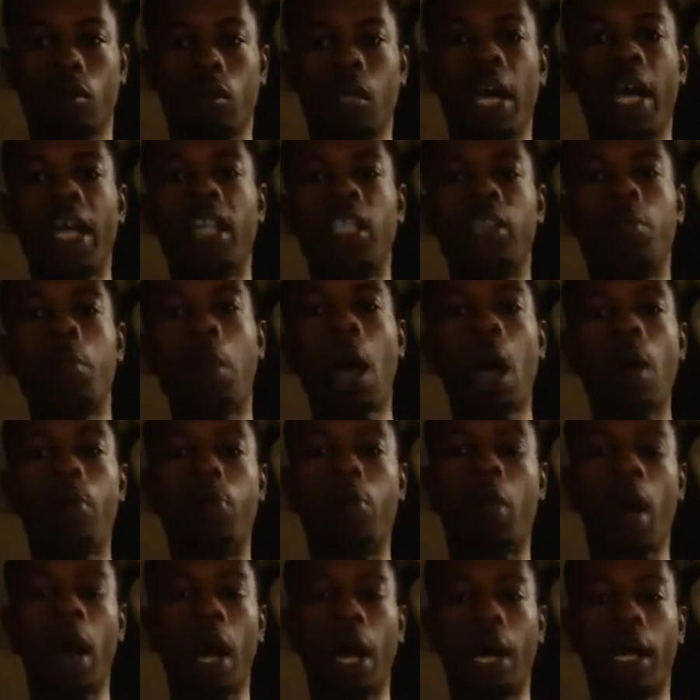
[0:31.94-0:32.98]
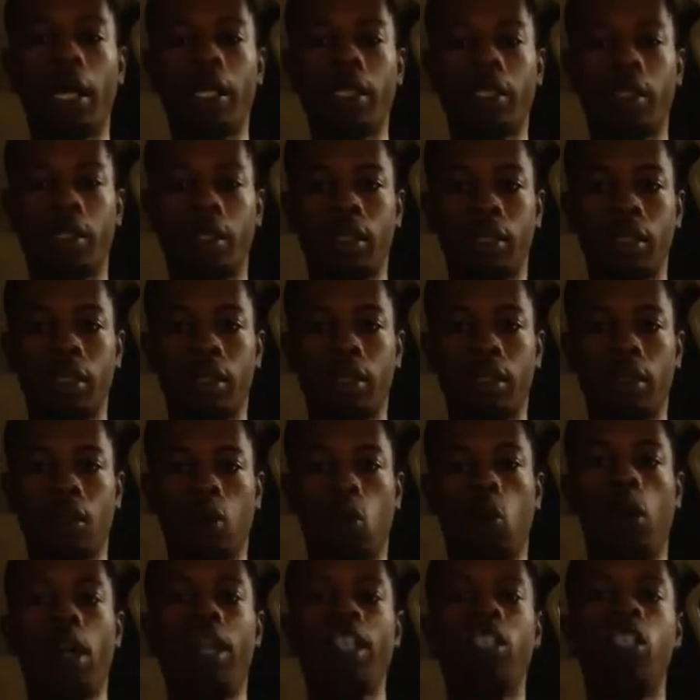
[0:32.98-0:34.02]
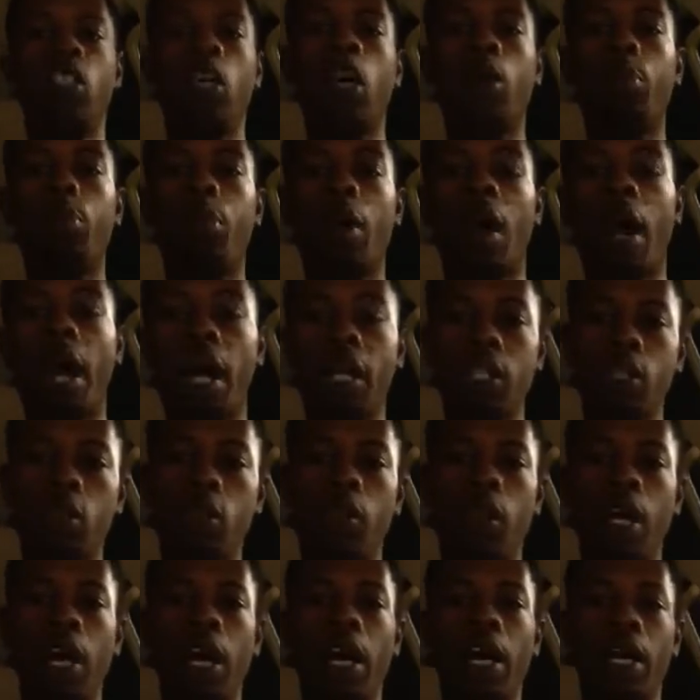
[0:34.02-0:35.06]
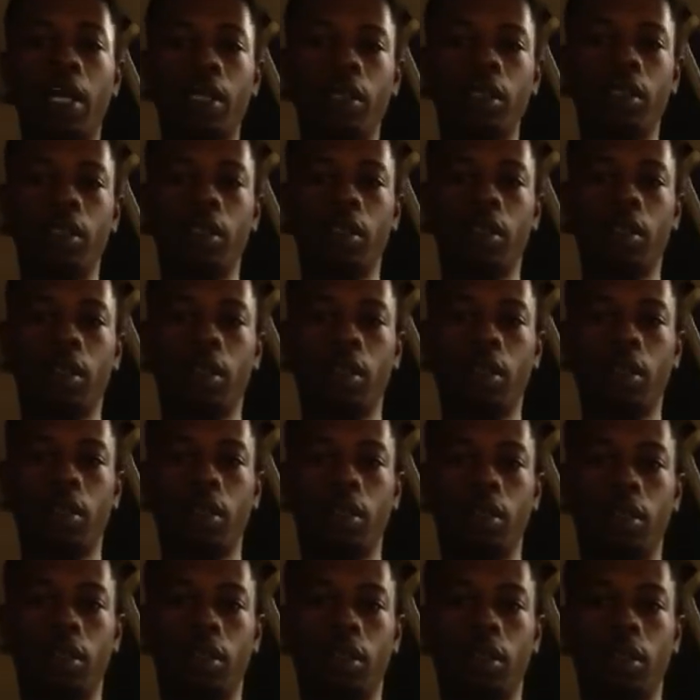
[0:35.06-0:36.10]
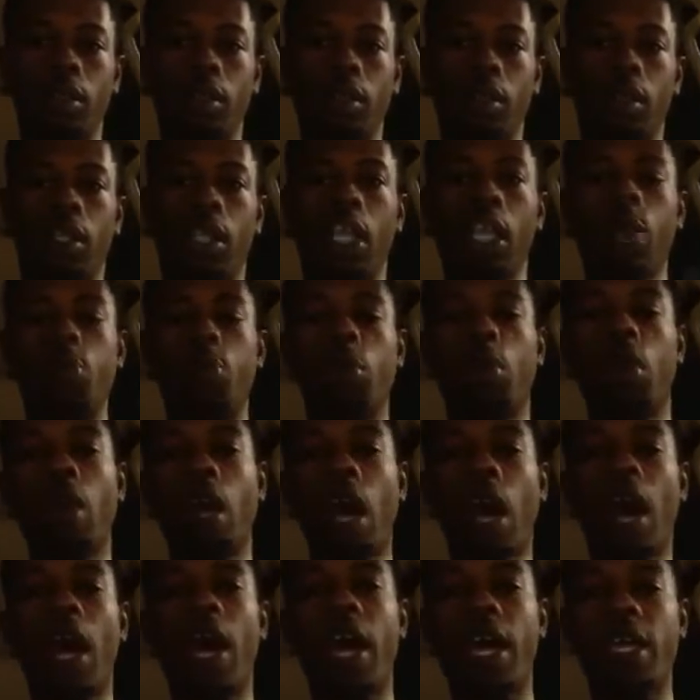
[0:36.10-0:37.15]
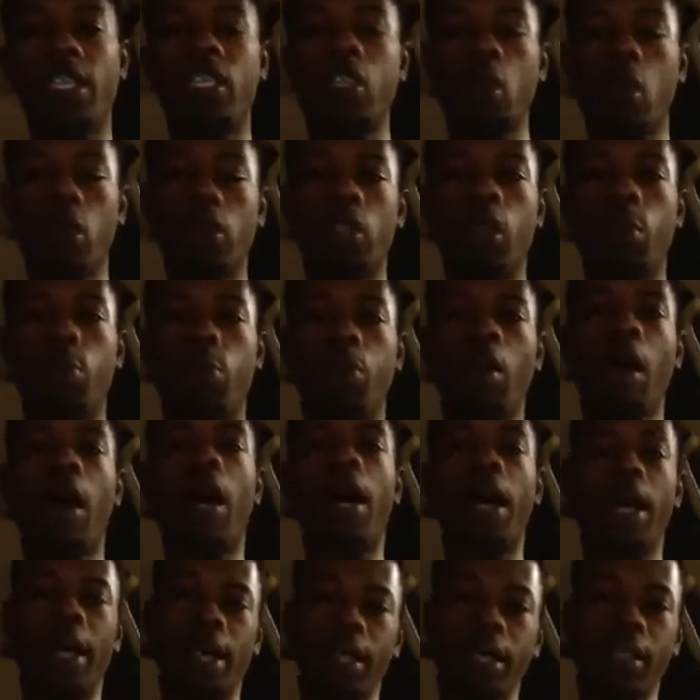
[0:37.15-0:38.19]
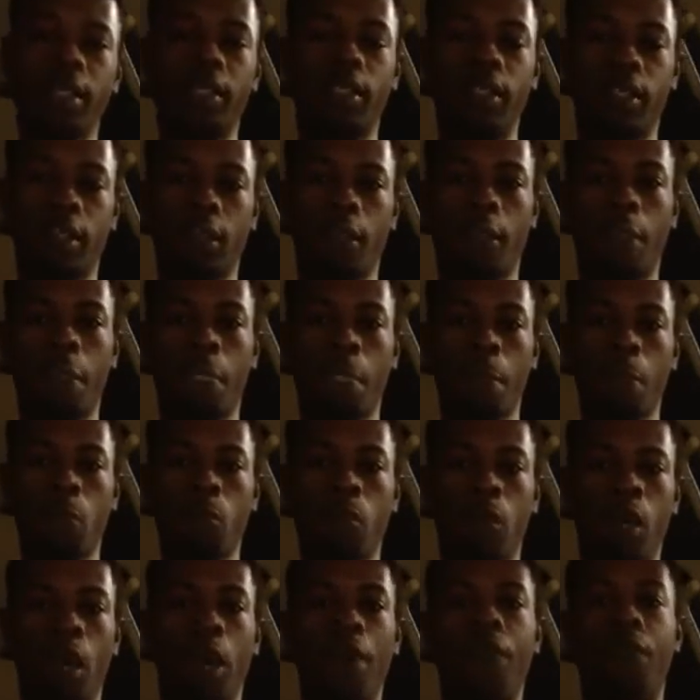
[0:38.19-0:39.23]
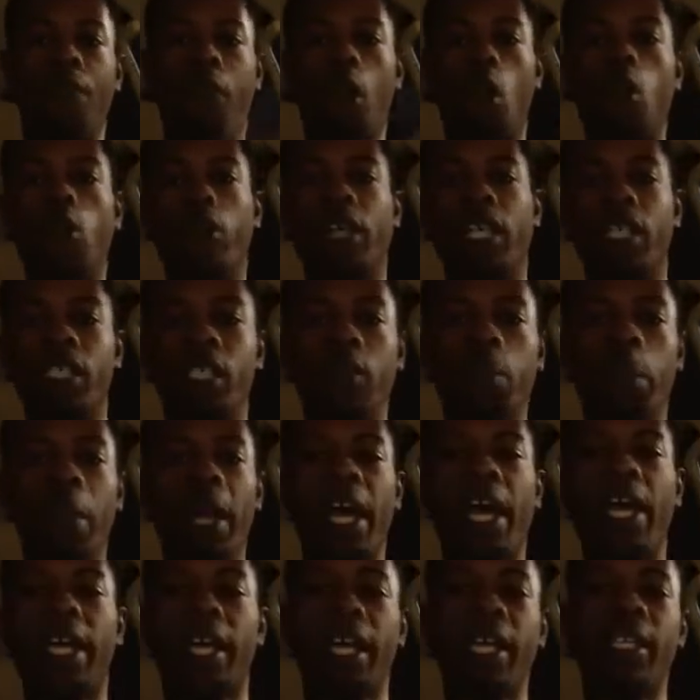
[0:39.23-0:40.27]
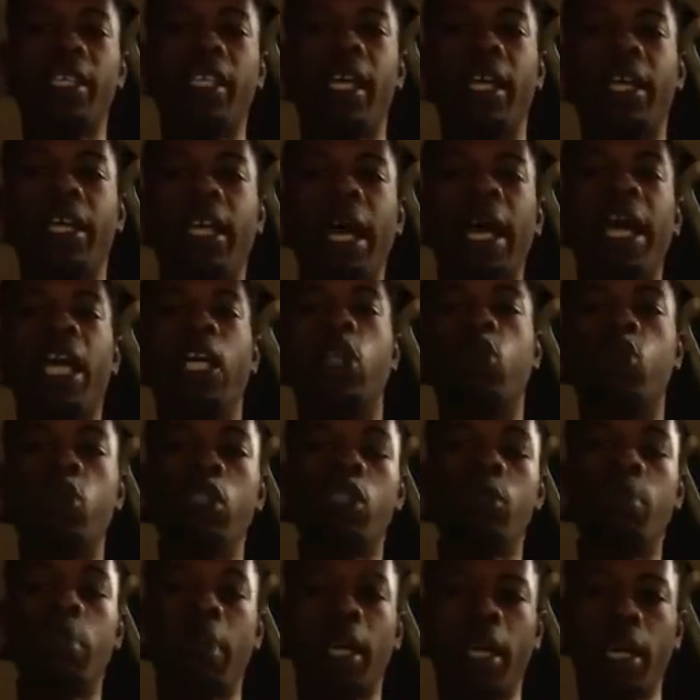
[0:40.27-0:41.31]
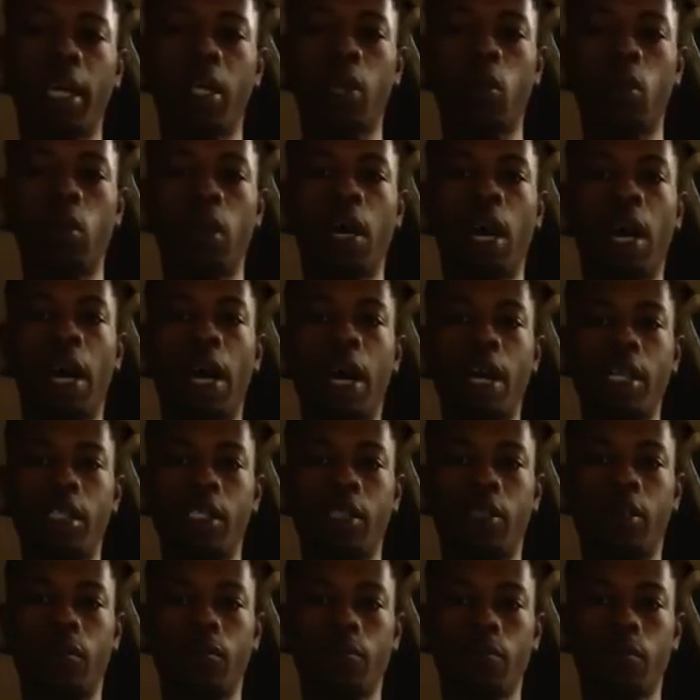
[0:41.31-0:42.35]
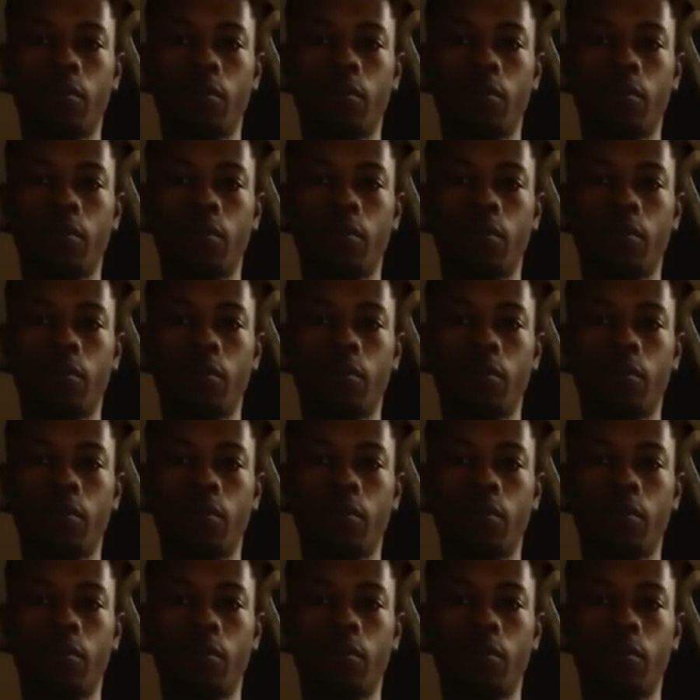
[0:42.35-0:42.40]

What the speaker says: That is my prize. What is your prize, you guys? Keep your eyes on the prize. A focused man is a dangerous man, you guys.